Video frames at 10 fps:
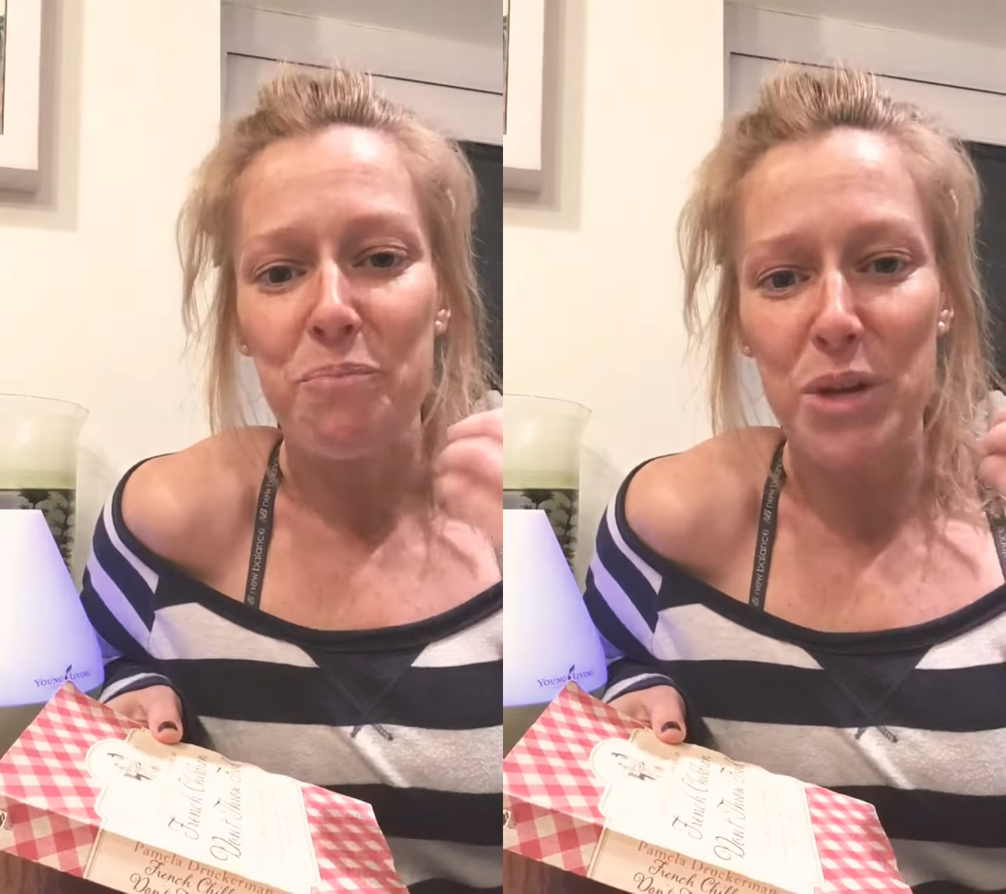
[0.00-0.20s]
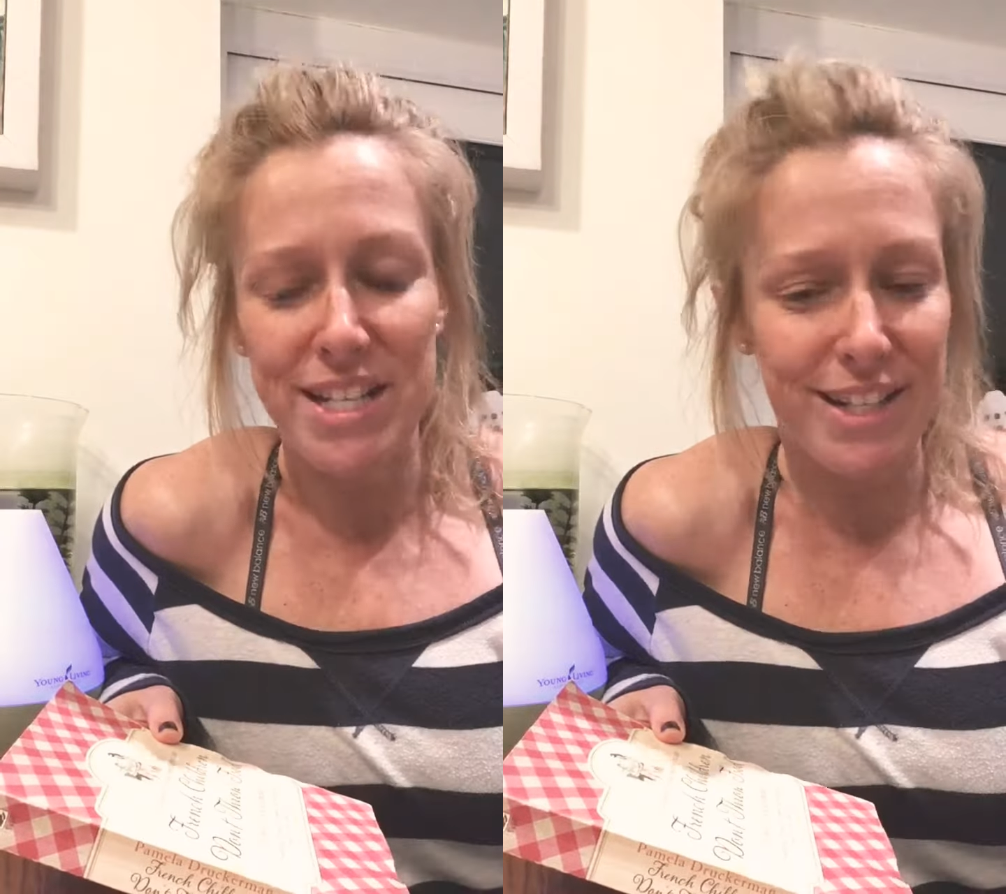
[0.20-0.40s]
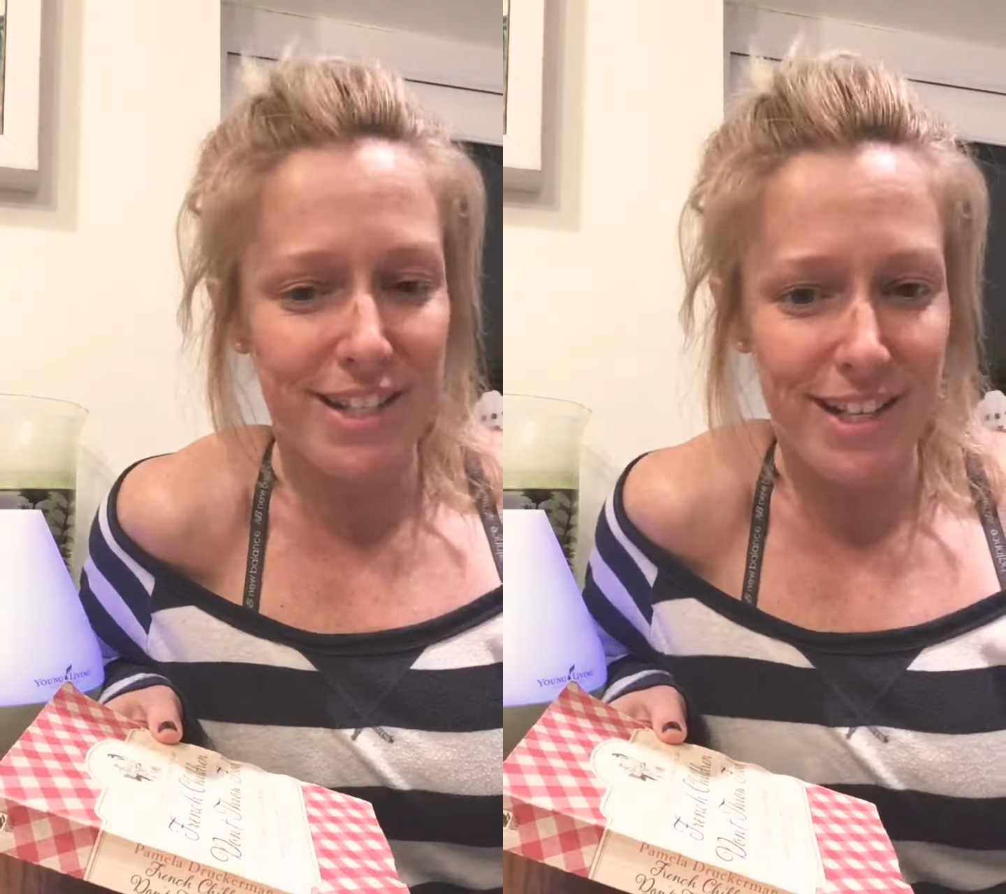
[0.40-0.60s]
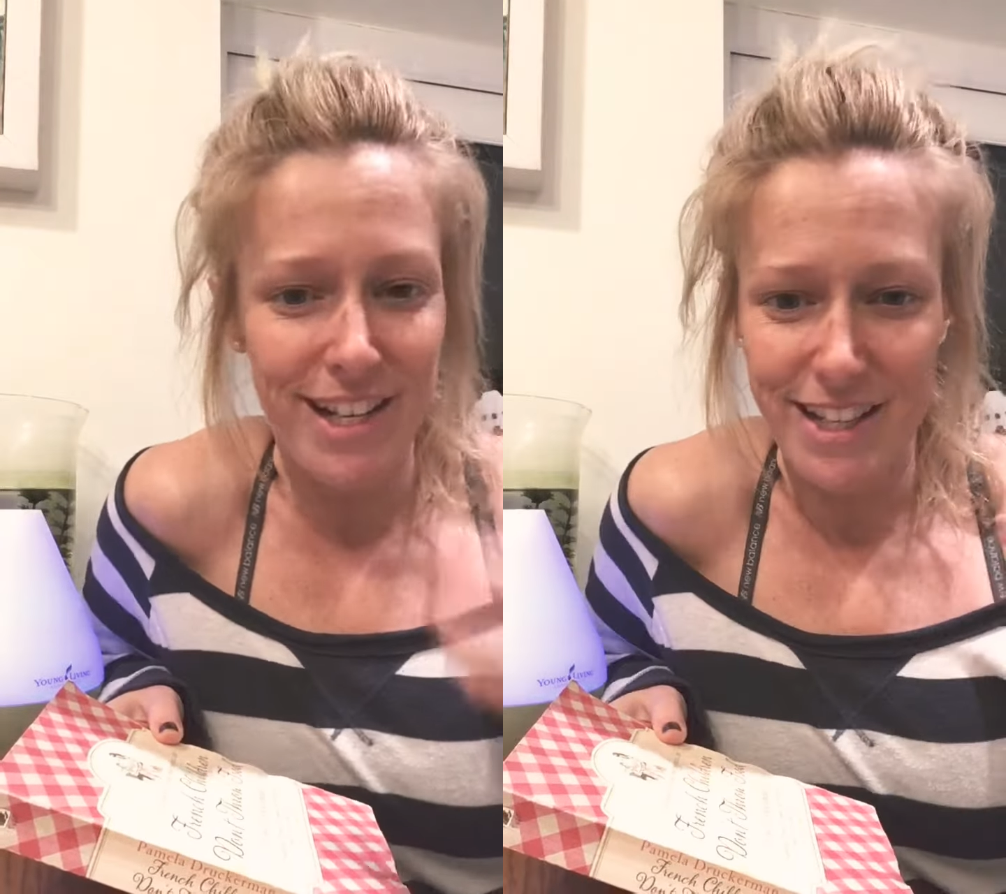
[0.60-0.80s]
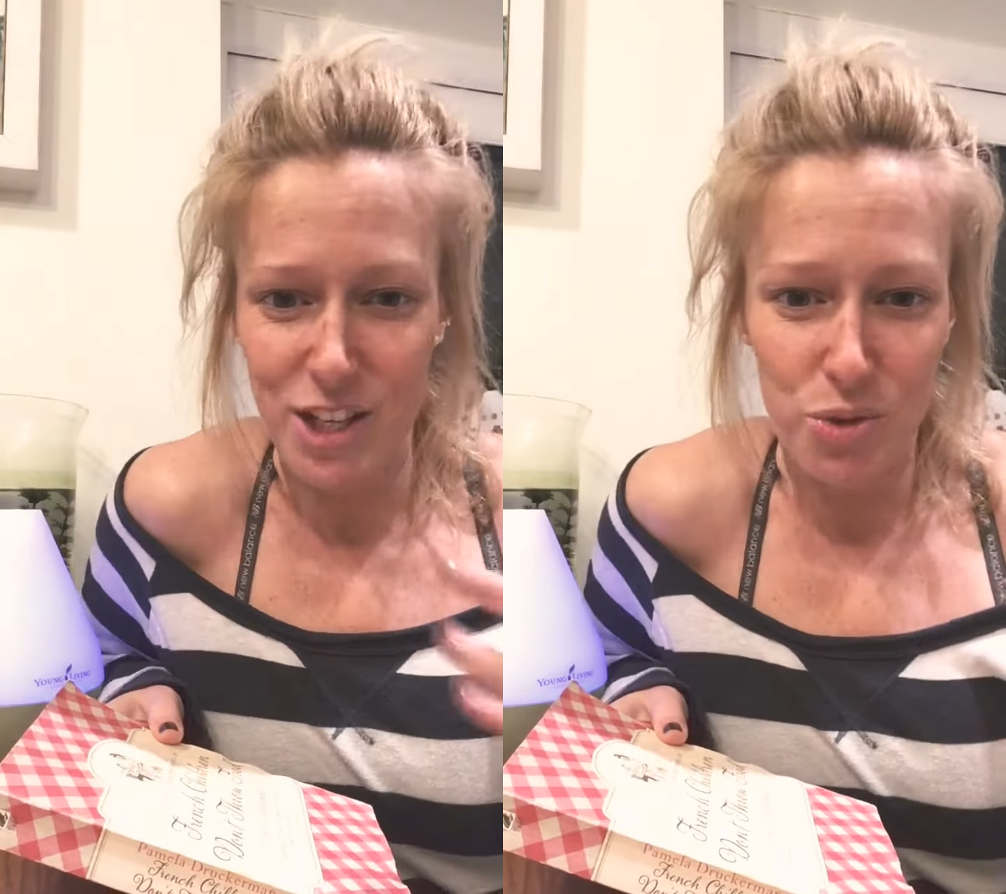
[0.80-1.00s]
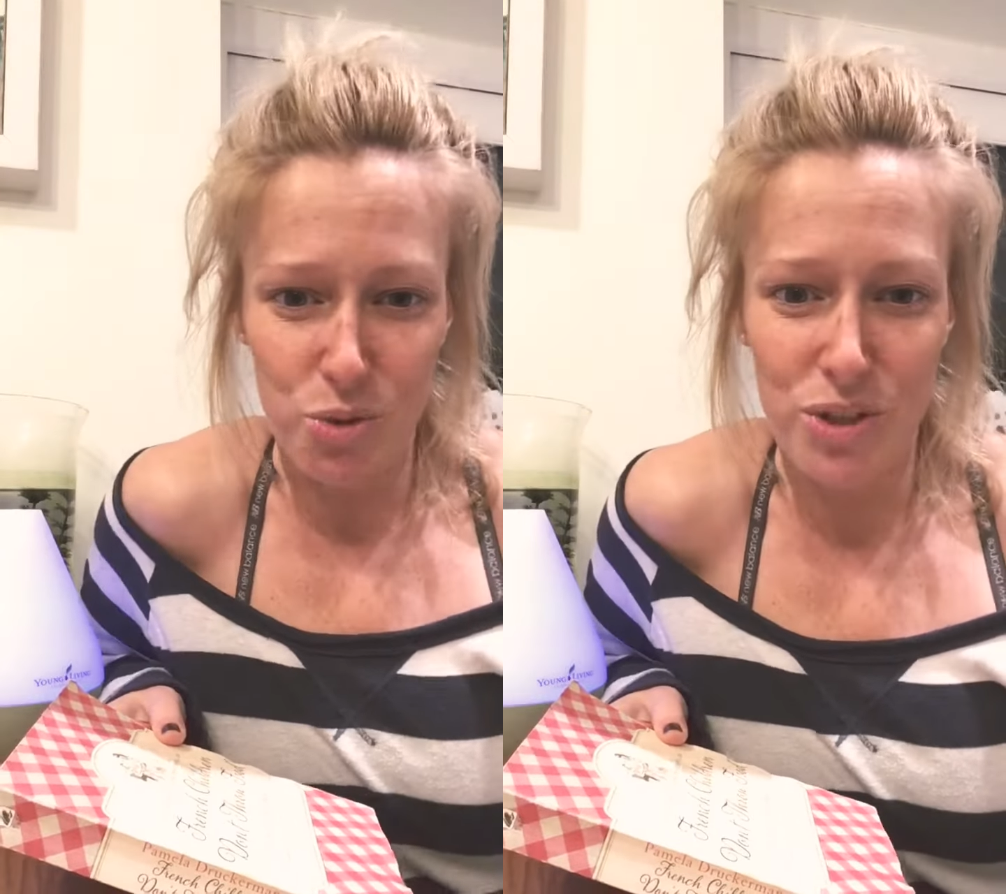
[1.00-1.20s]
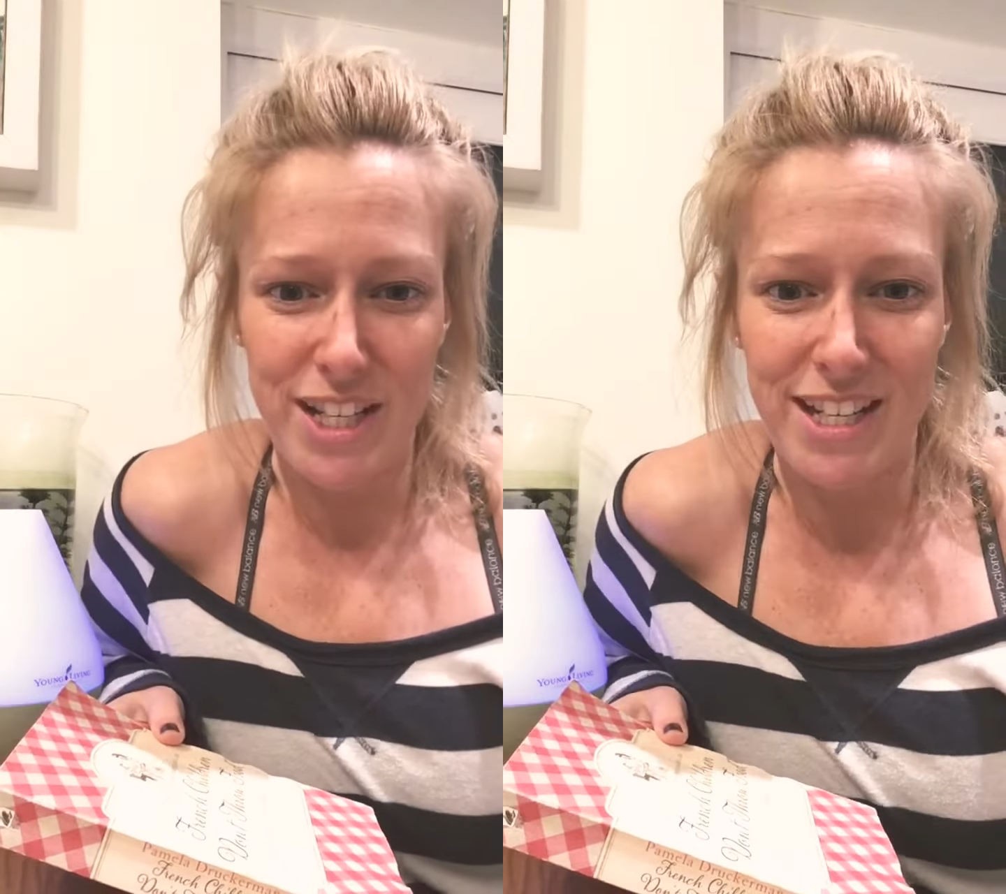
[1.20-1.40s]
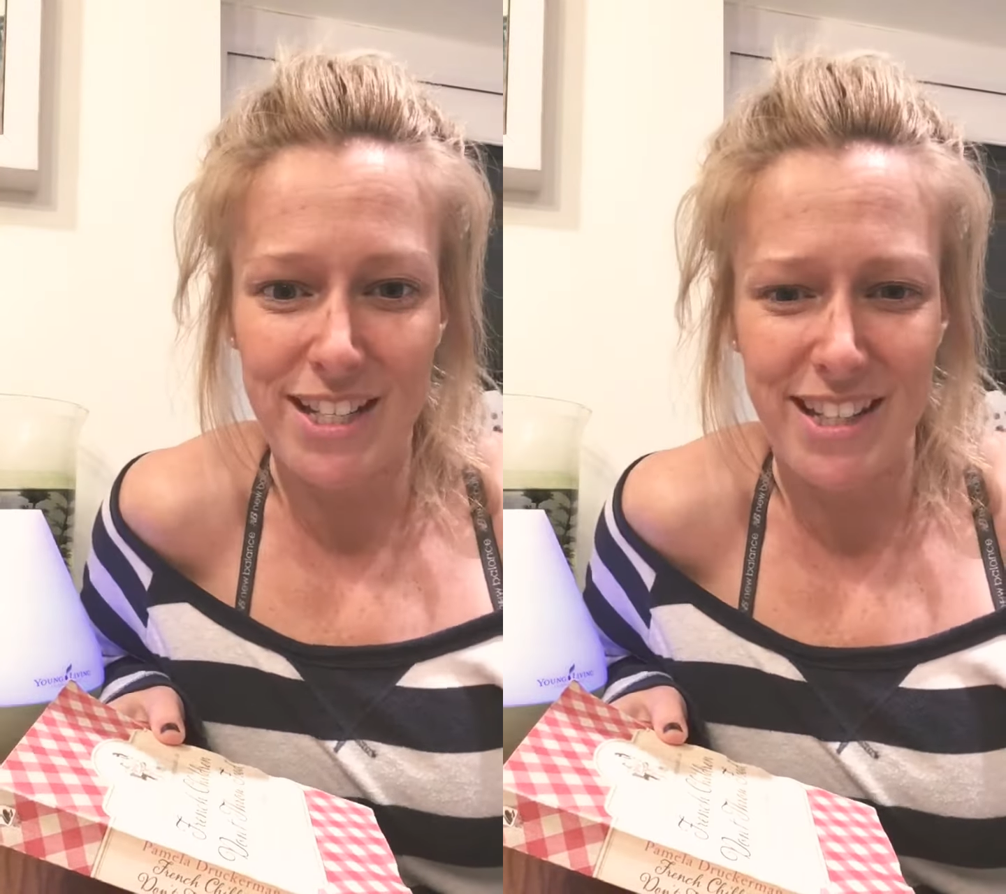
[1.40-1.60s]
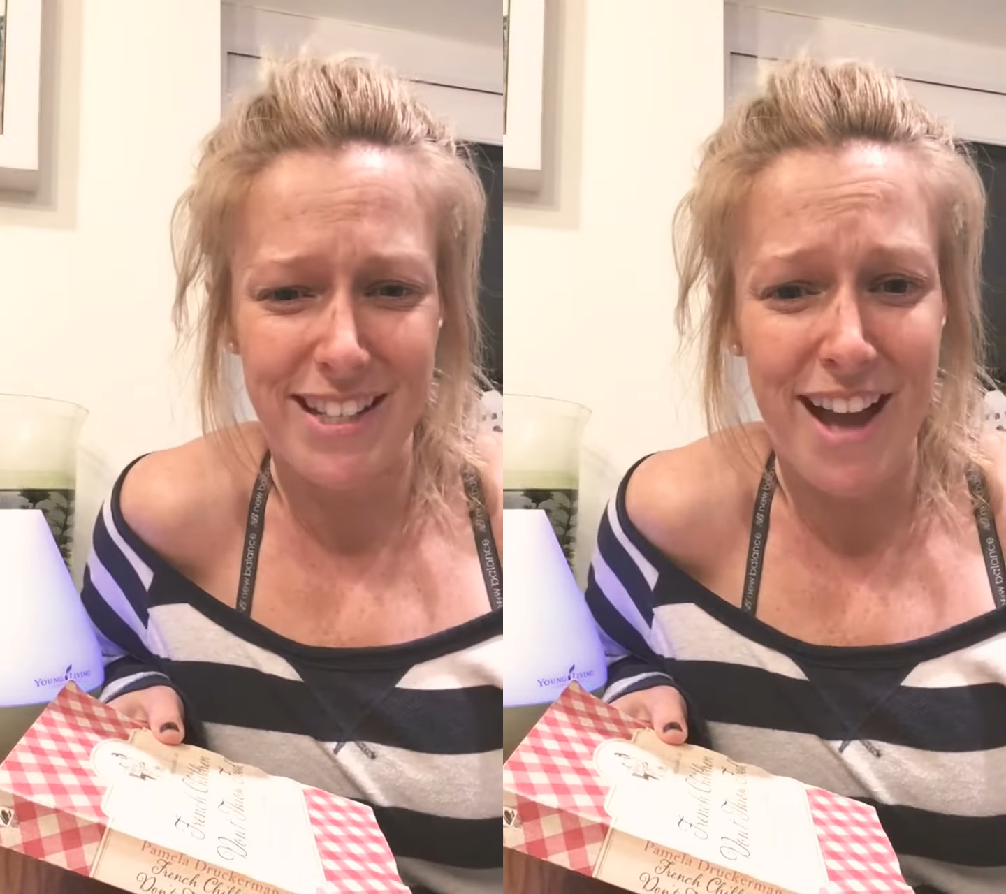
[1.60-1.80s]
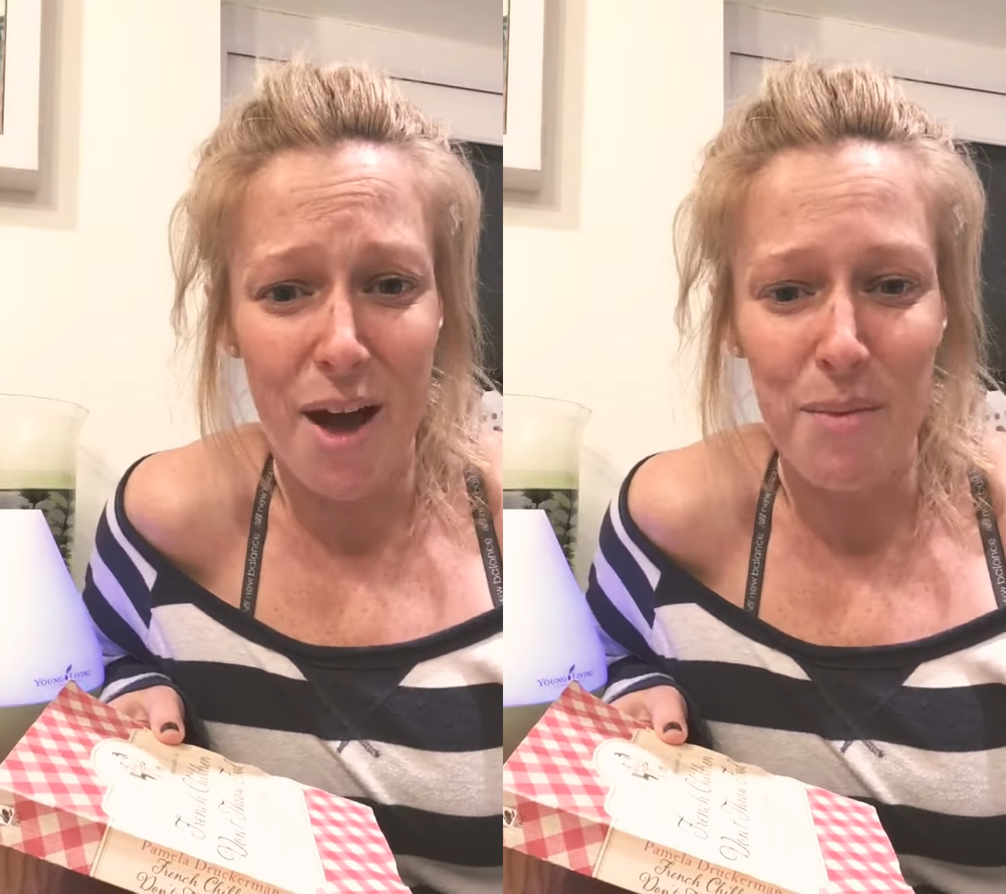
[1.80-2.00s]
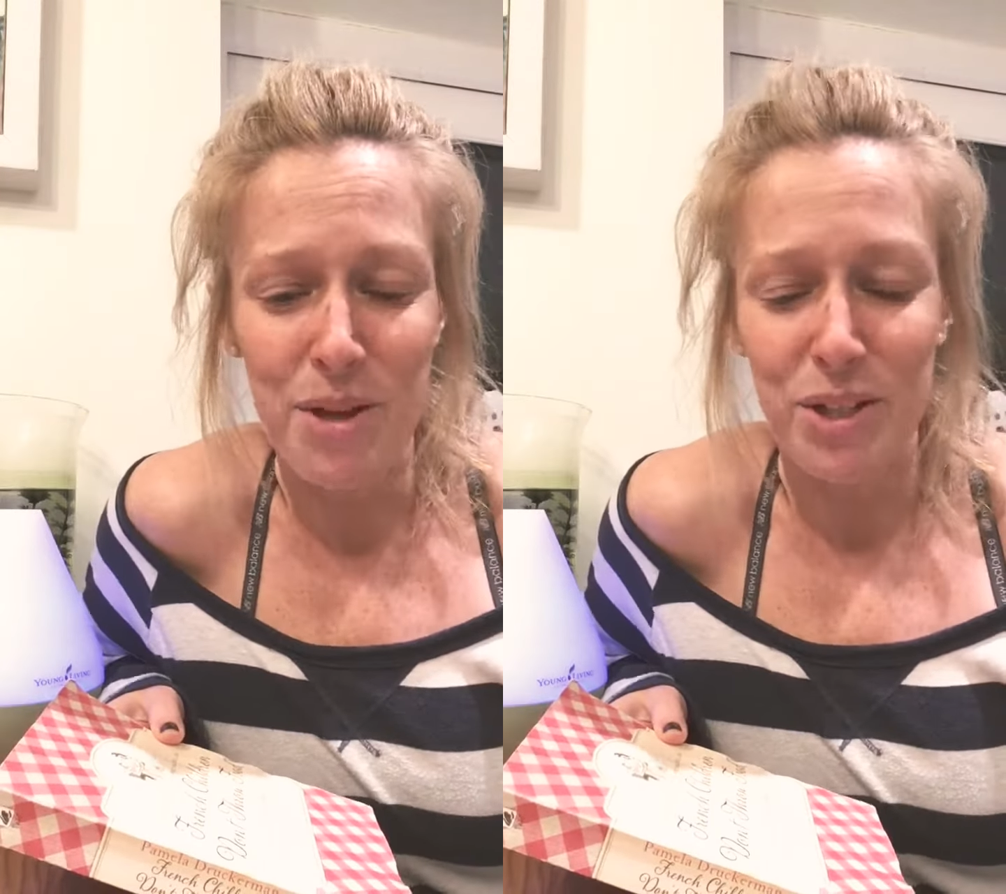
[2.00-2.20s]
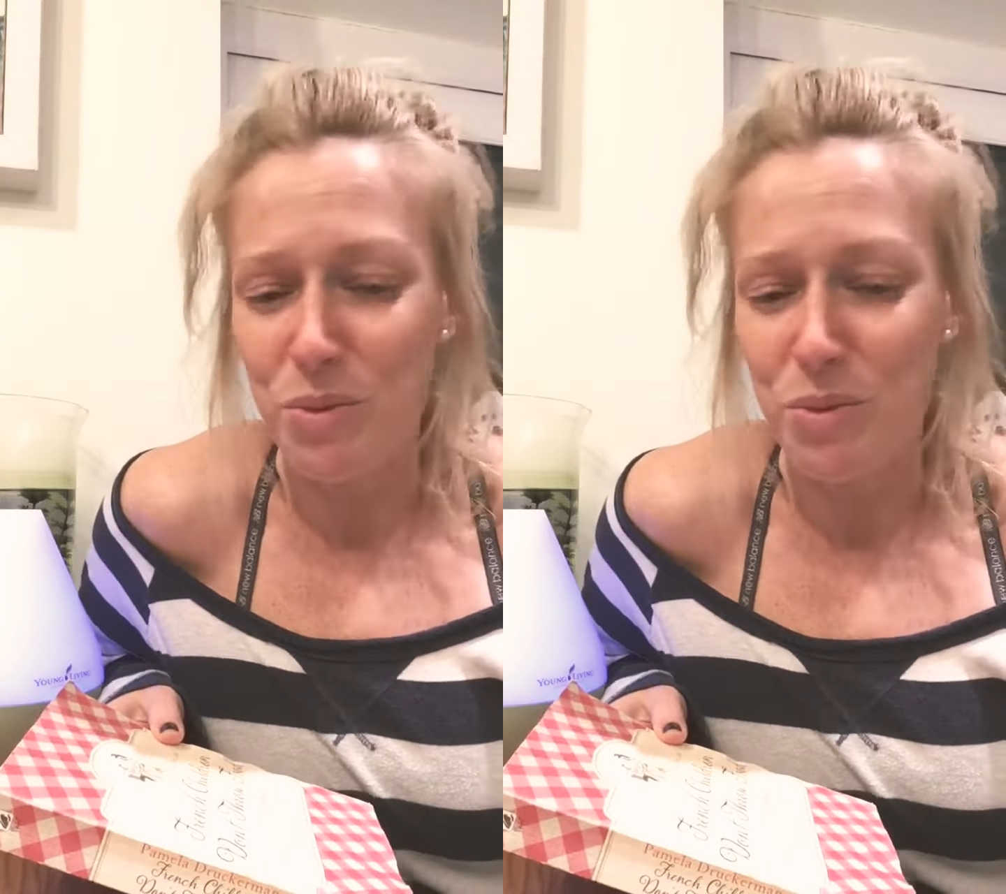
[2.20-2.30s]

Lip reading: we get stuck in these routines and these habits